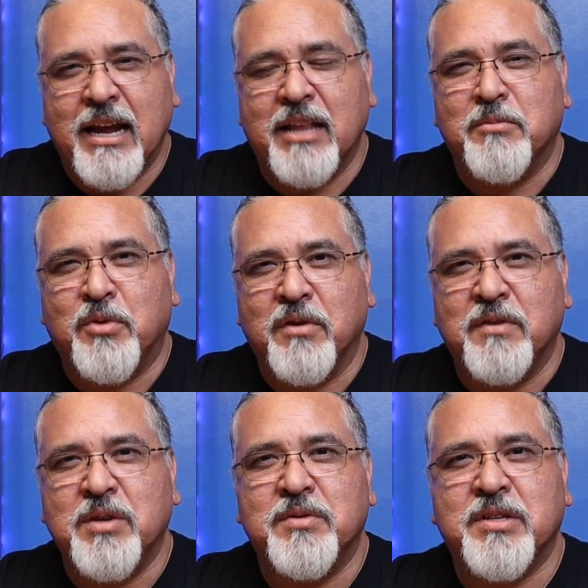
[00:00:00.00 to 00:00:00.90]
and the more
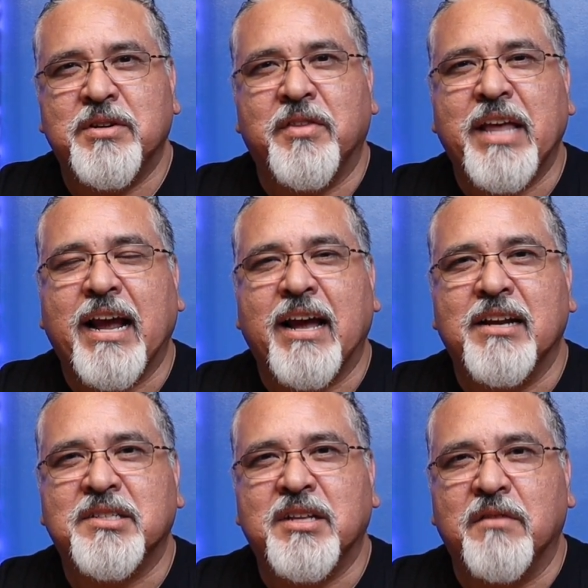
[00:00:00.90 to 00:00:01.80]
views and all that
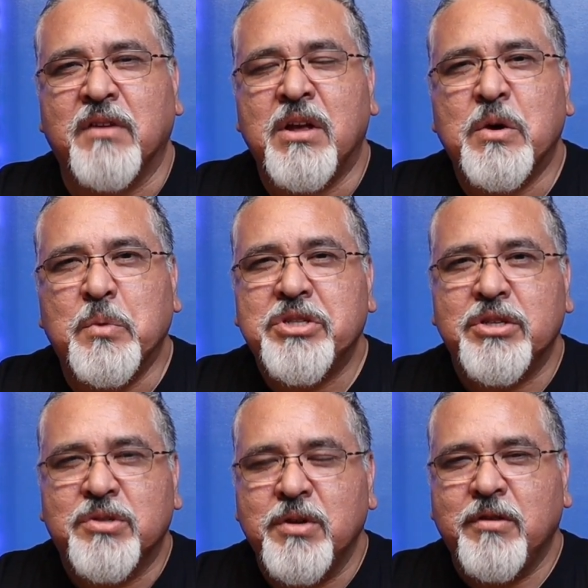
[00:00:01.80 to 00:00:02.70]
kind of stuff, which
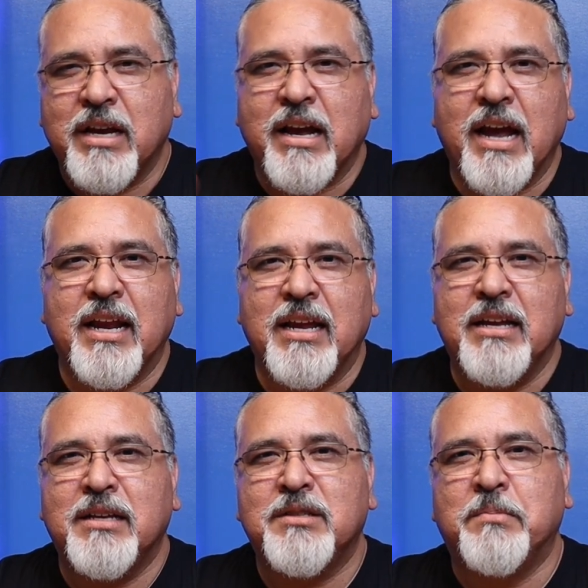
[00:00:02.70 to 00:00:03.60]
in truth it kind of
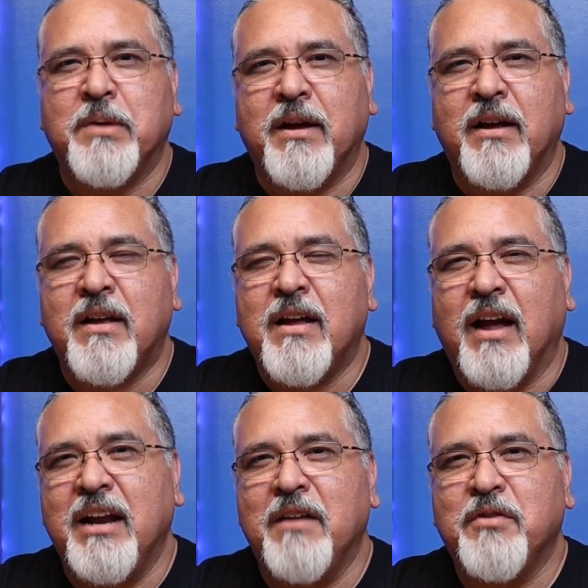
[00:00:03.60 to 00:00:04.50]
is, but
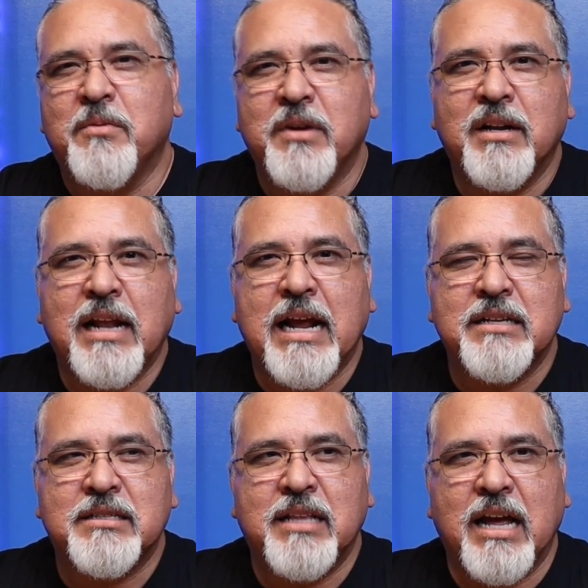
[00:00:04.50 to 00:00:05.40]
I never
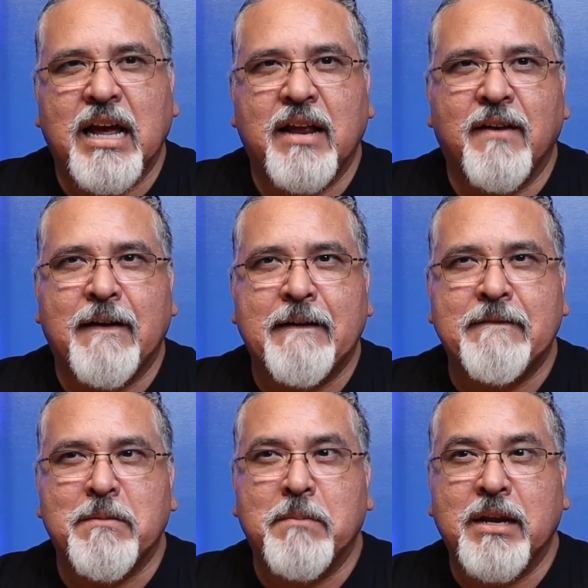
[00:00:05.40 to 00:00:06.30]
realized that
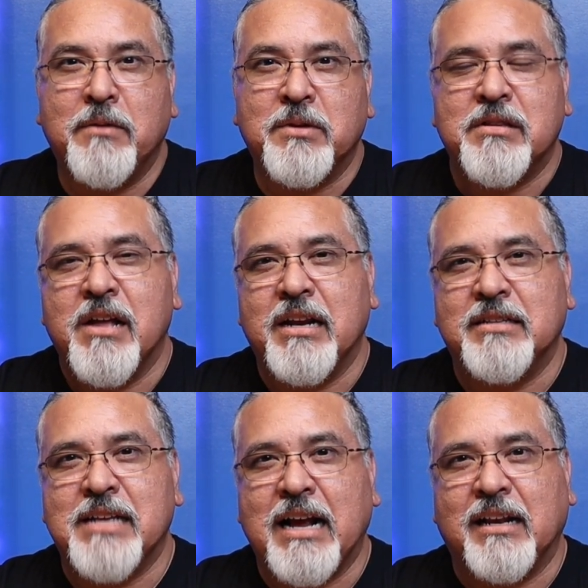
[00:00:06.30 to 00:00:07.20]
the money was not
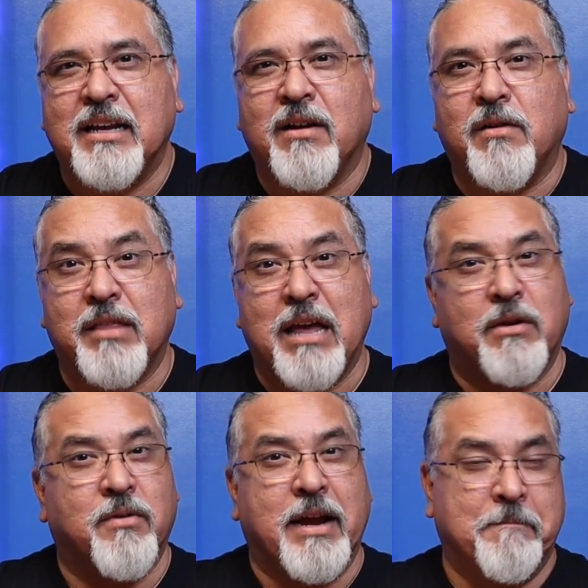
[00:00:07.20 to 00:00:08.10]
exactly all that
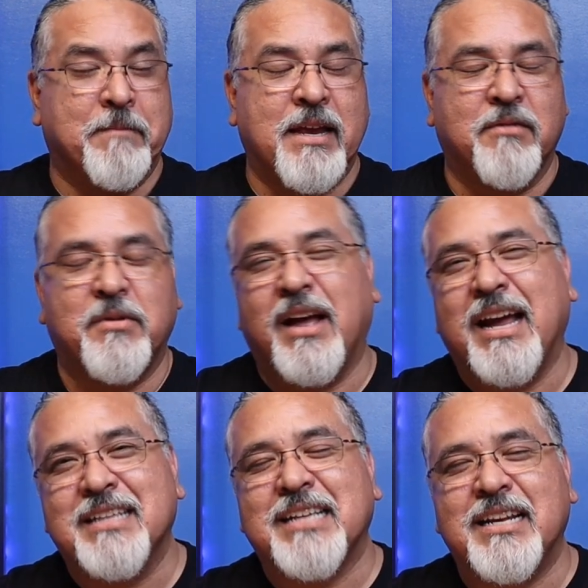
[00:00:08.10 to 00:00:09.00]
great. And well, I
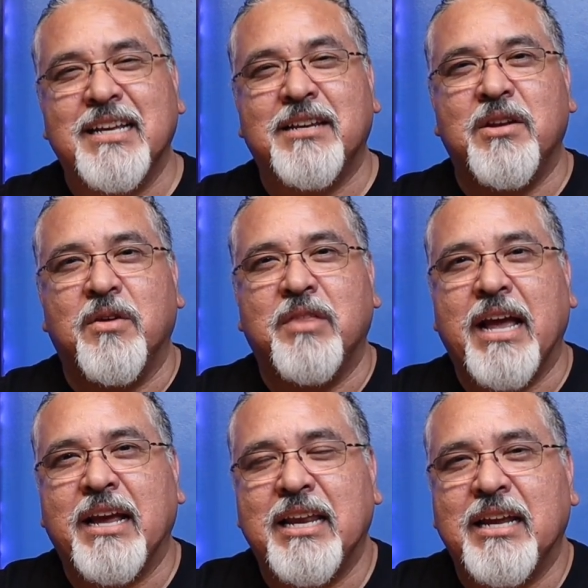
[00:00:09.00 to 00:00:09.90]
guess I did know
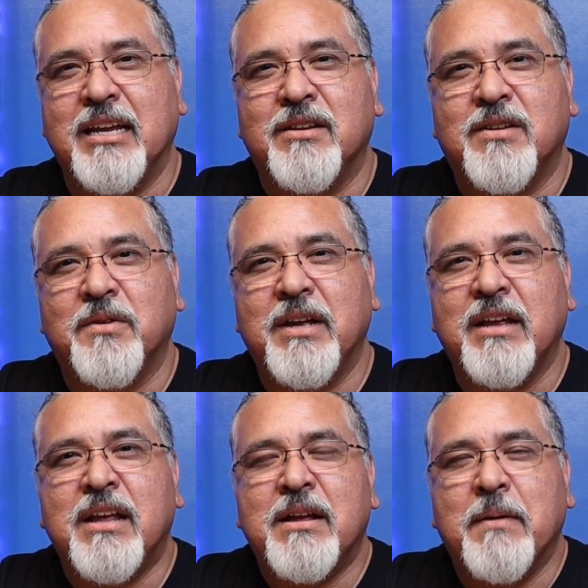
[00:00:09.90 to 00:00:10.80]
that getting into
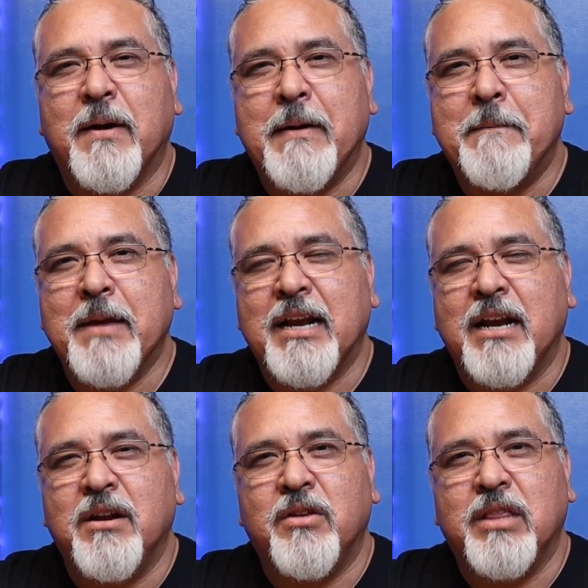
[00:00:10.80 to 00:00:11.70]
it. And
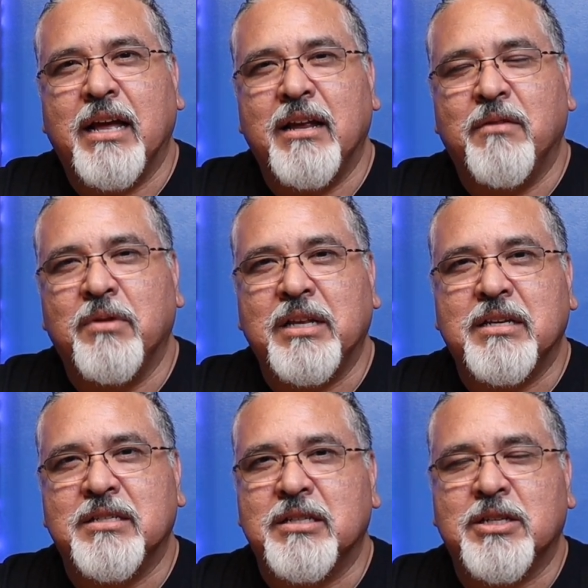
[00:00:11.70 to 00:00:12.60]
I know that it really
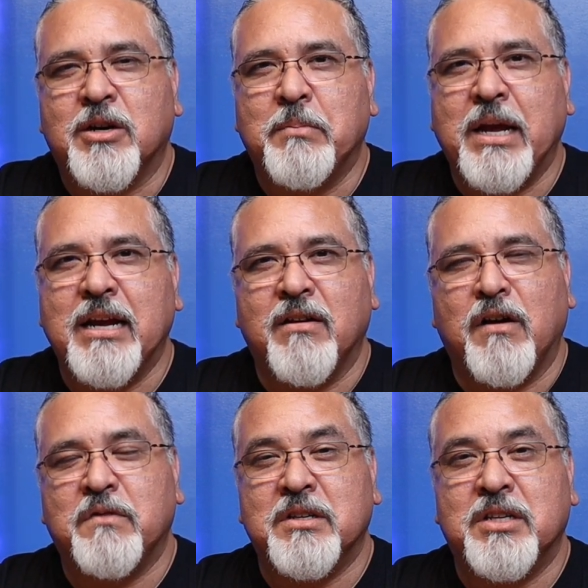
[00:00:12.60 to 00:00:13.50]
doesn't start paying
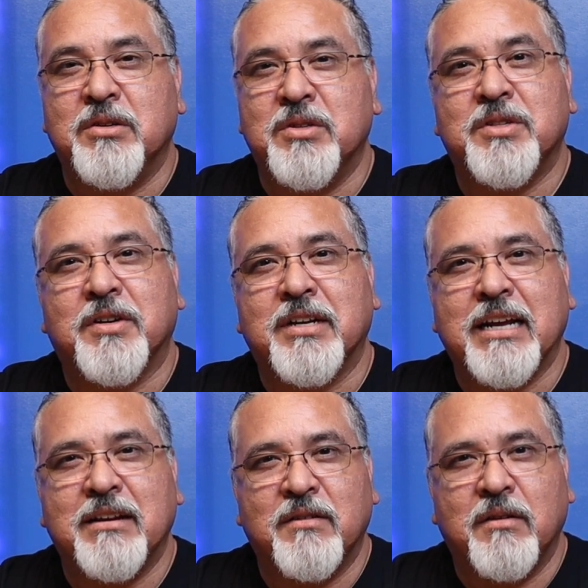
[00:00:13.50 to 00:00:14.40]
off until you start
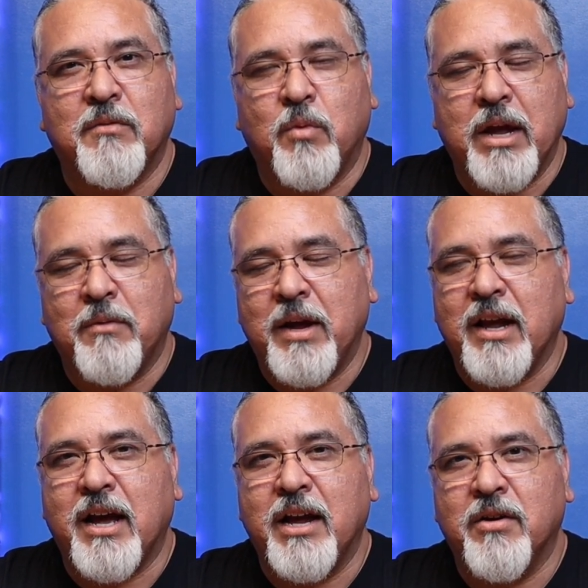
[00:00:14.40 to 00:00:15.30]
getting way, way
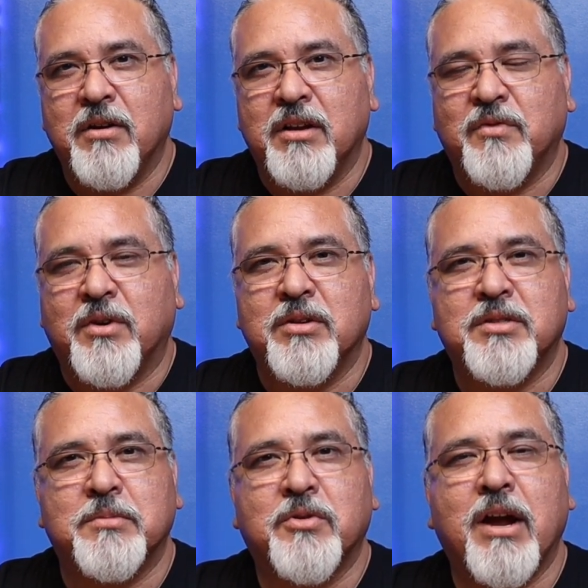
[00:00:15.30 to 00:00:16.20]
higher as far
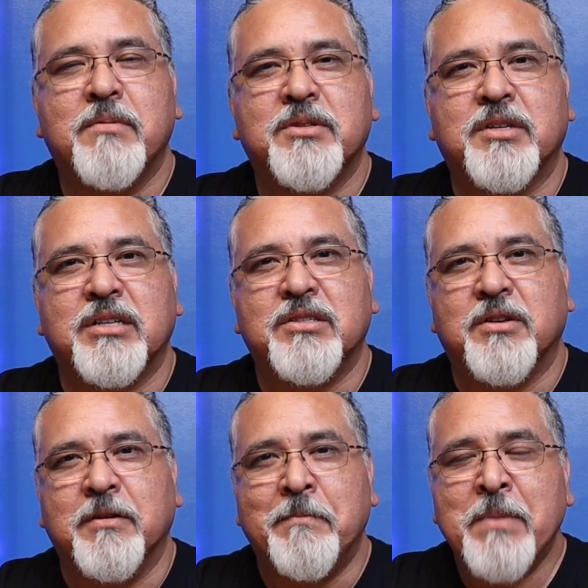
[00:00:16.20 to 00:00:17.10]
as subscribers are
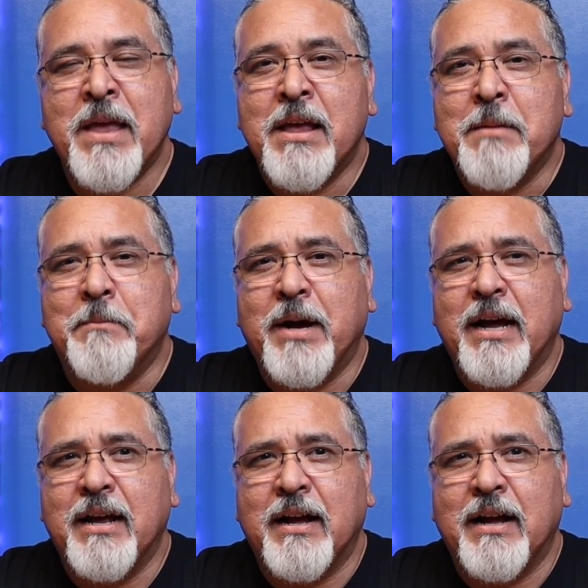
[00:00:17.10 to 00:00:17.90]
concerned. But